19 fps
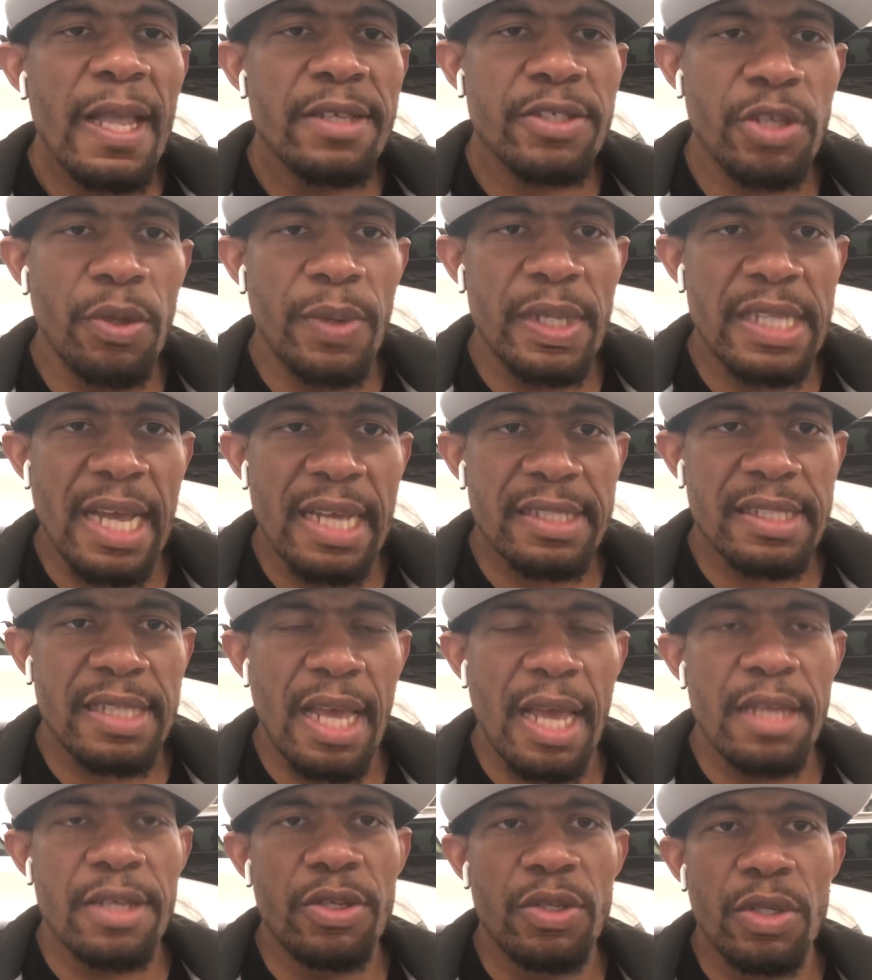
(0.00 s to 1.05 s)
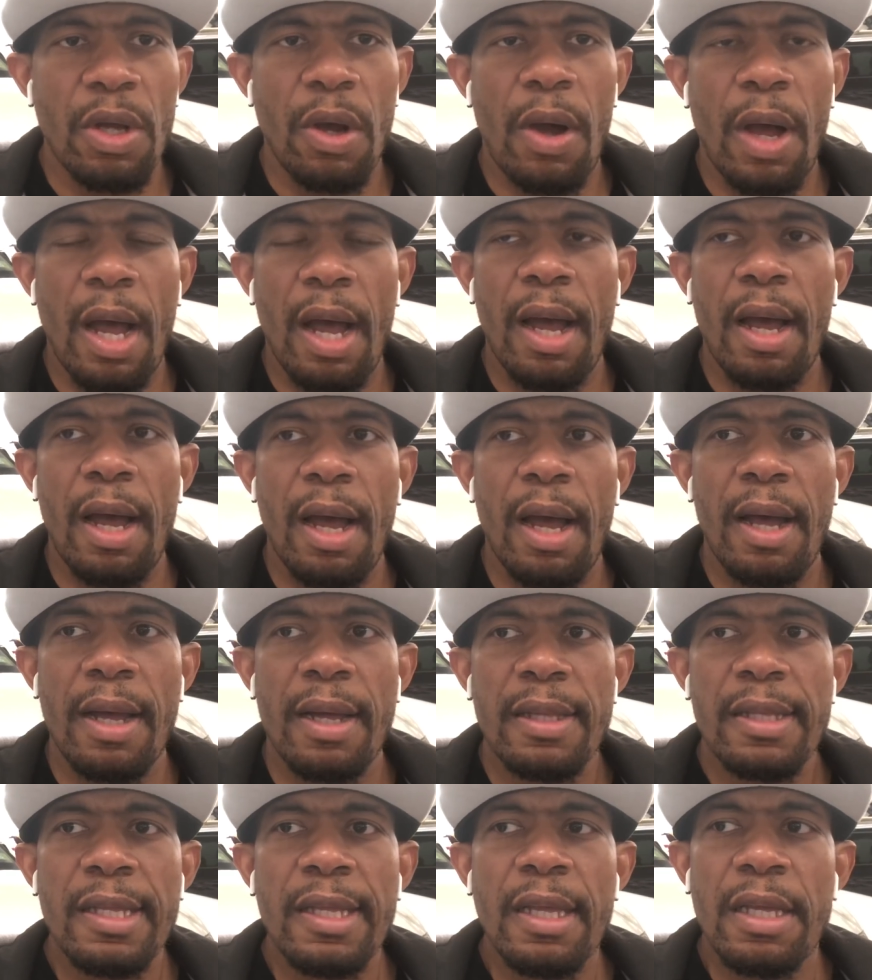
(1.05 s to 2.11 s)
So with that said,
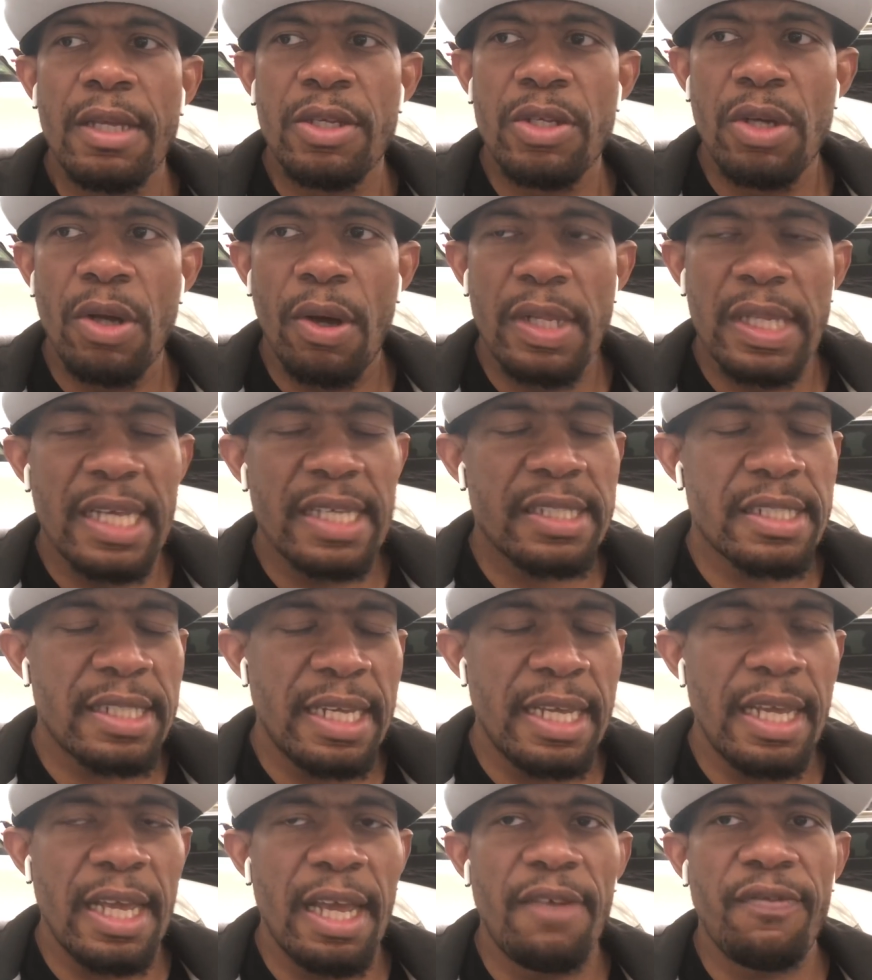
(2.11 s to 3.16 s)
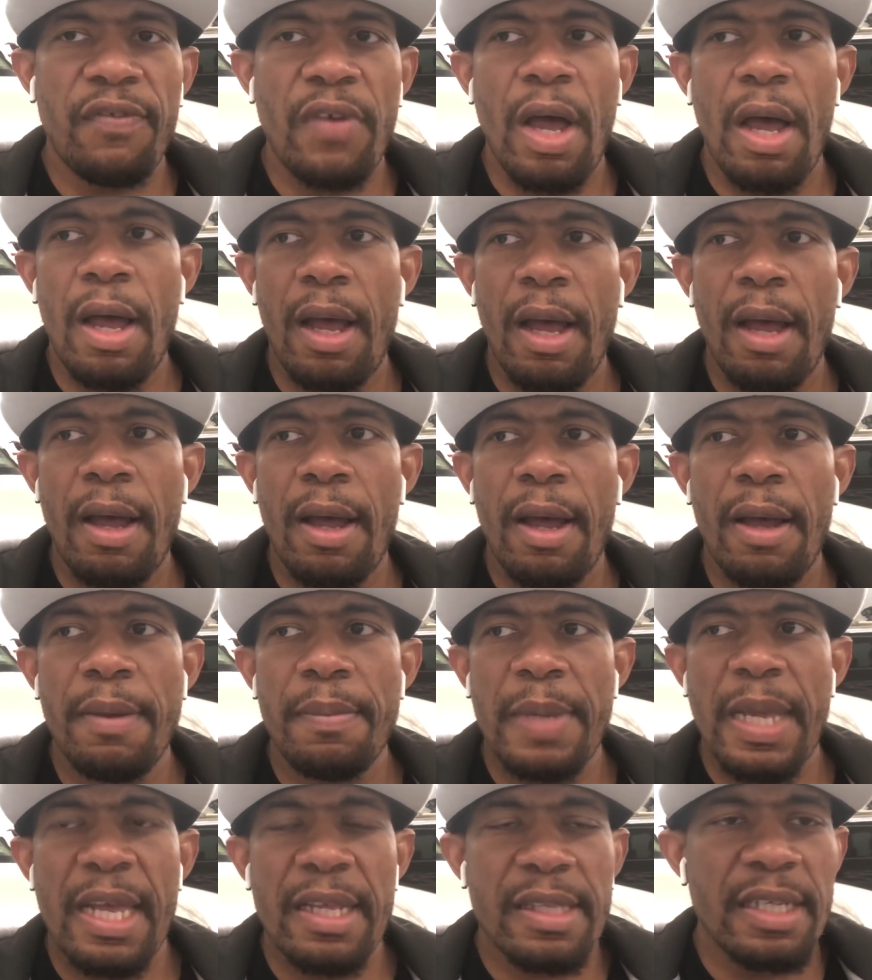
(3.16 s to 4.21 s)
let's see if
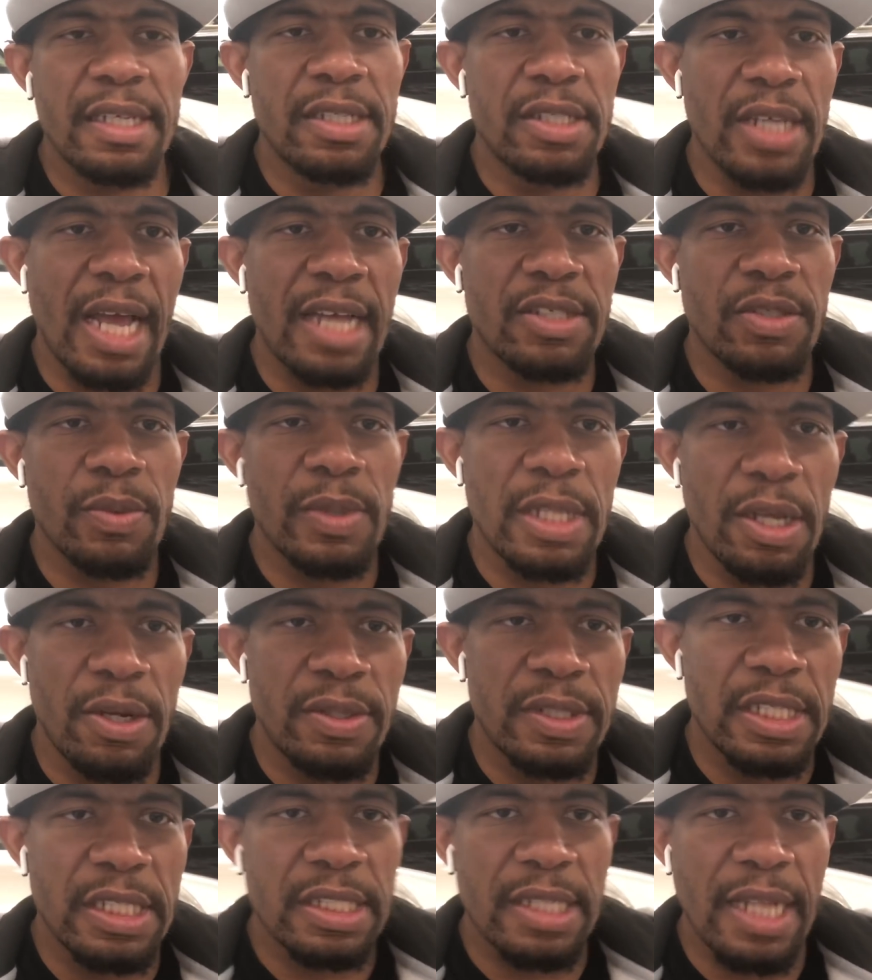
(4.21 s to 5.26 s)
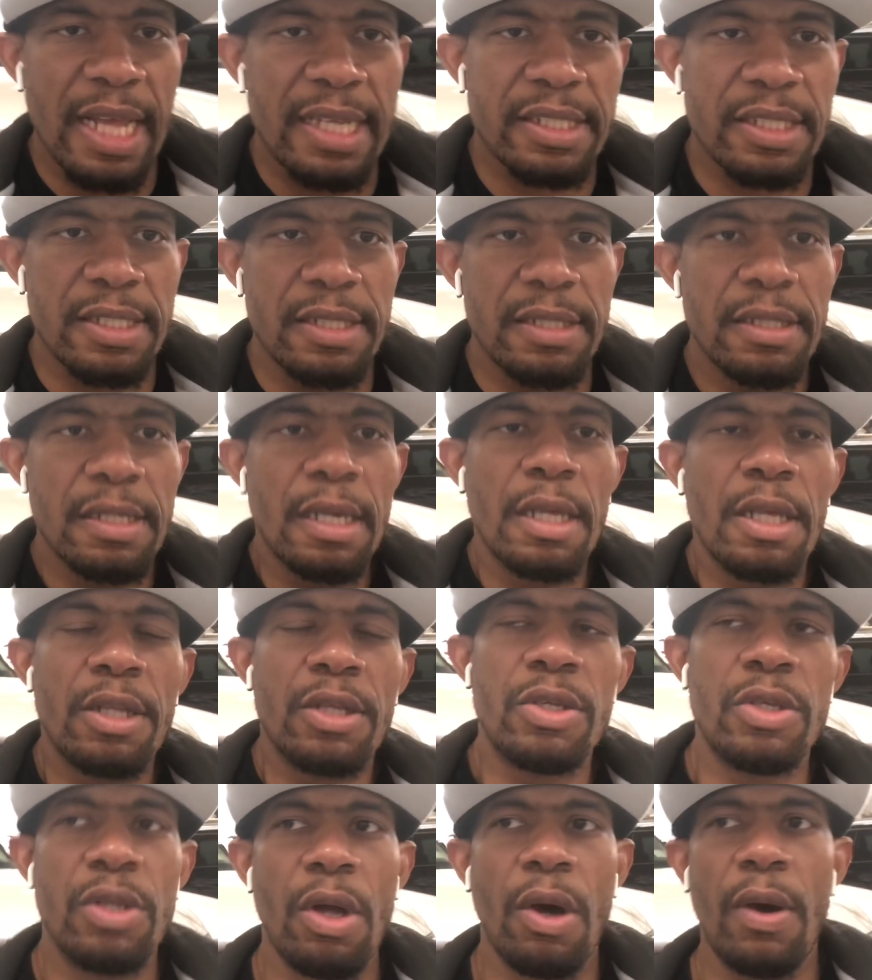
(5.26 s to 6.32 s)
Anthony Joshua learned his lesson,
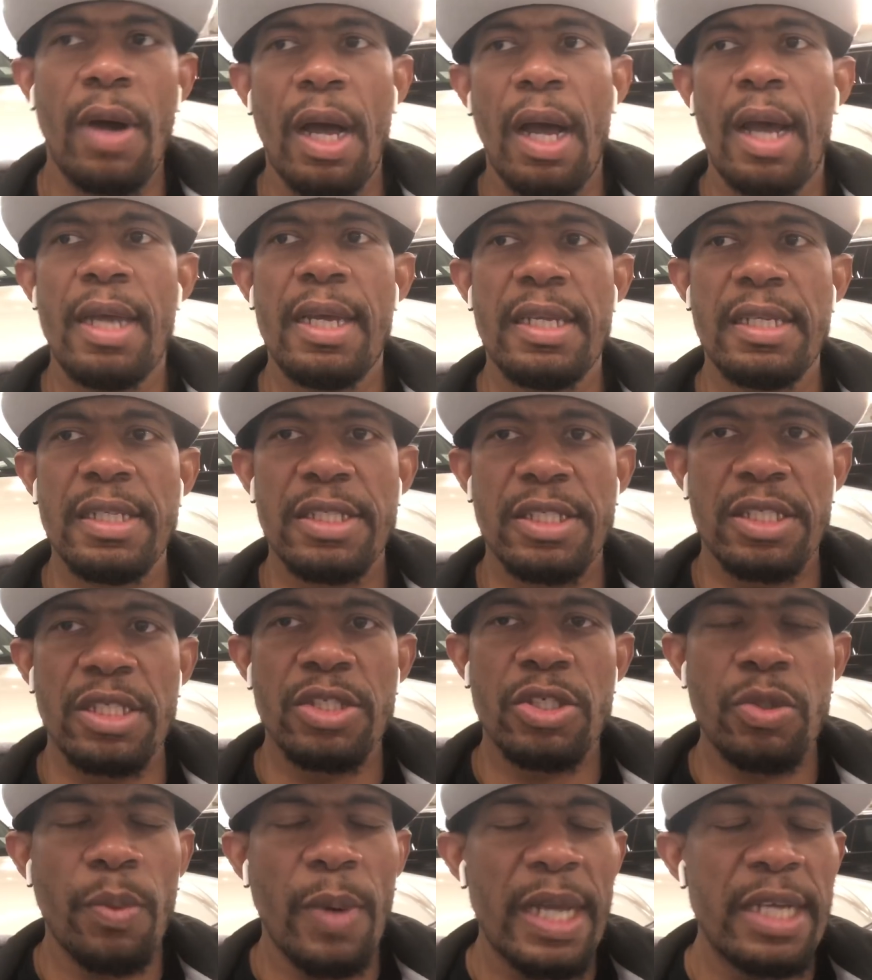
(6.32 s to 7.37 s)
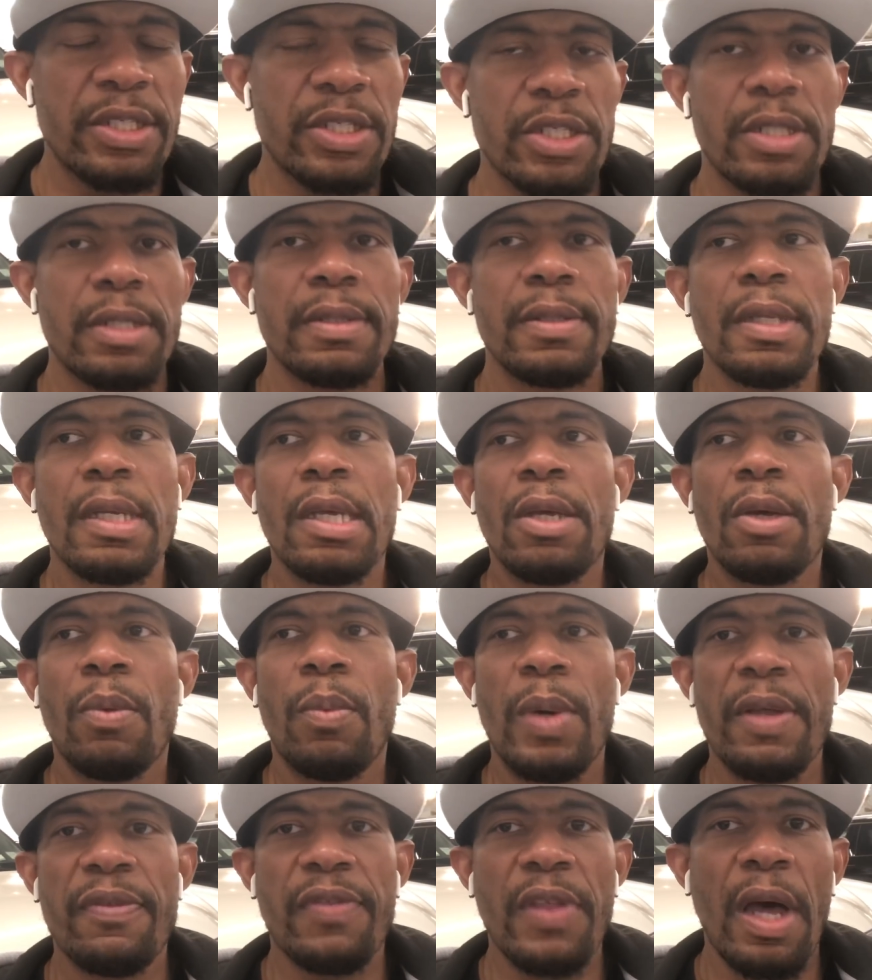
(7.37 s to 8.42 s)
you know, in this situation
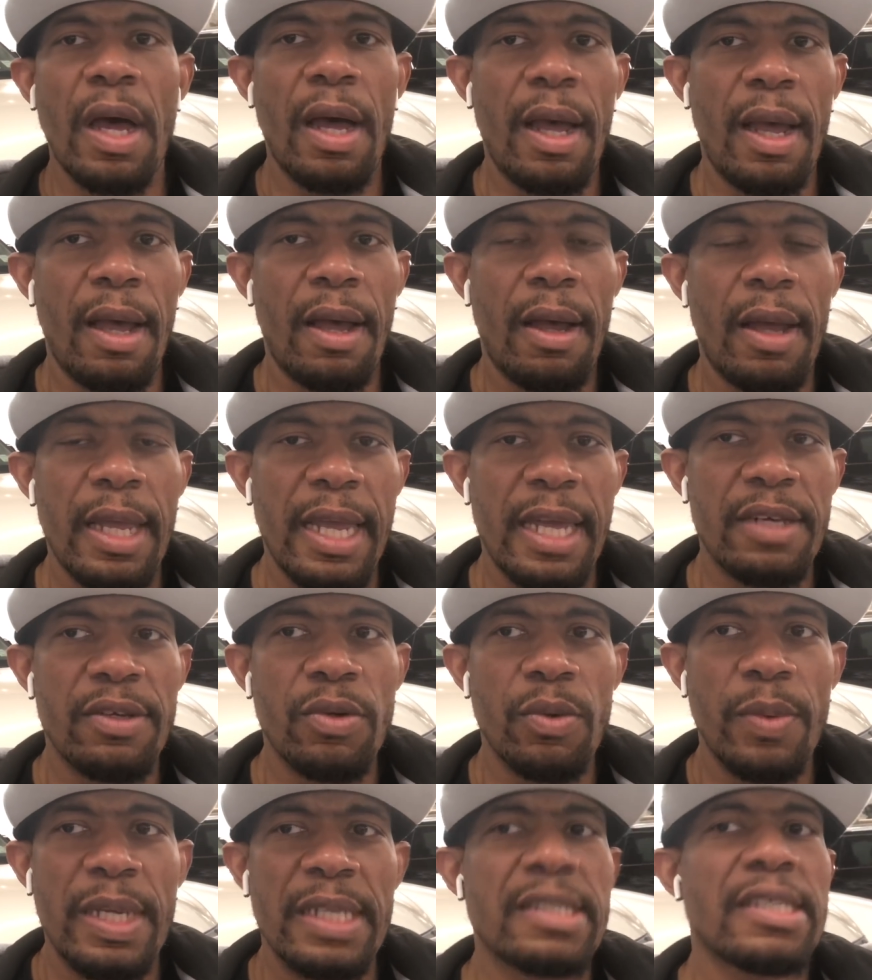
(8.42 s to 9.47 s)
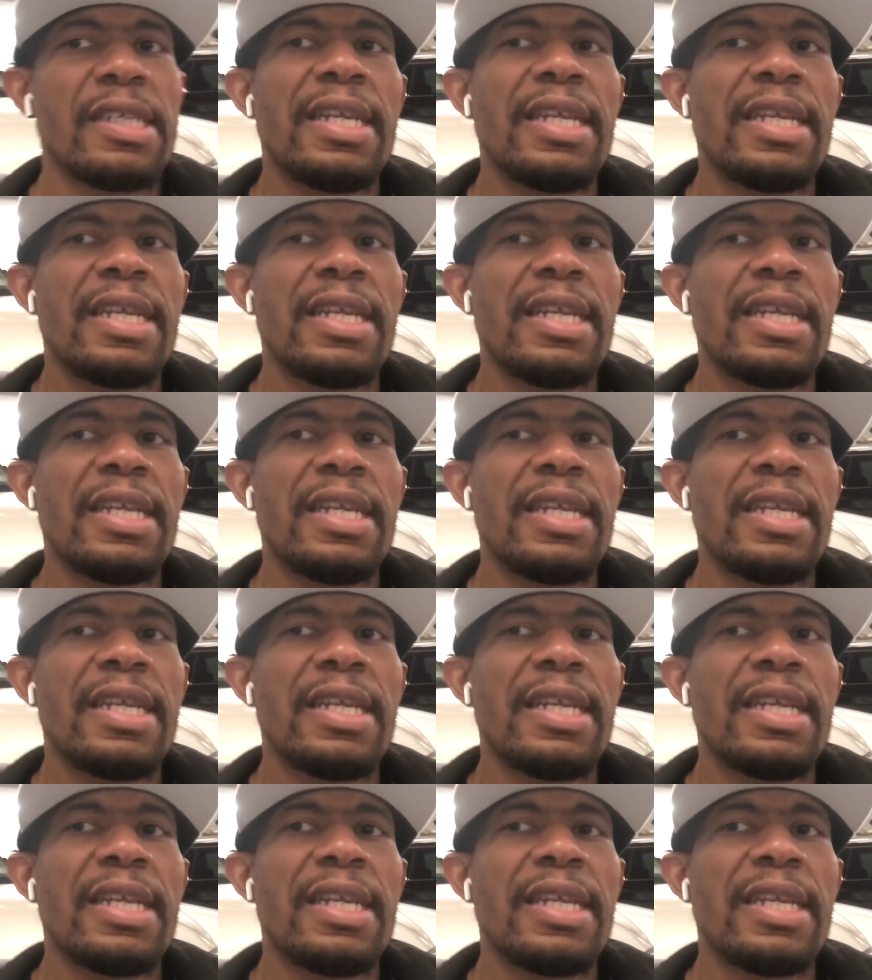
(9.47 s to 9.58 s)
with Andrew Ruiz.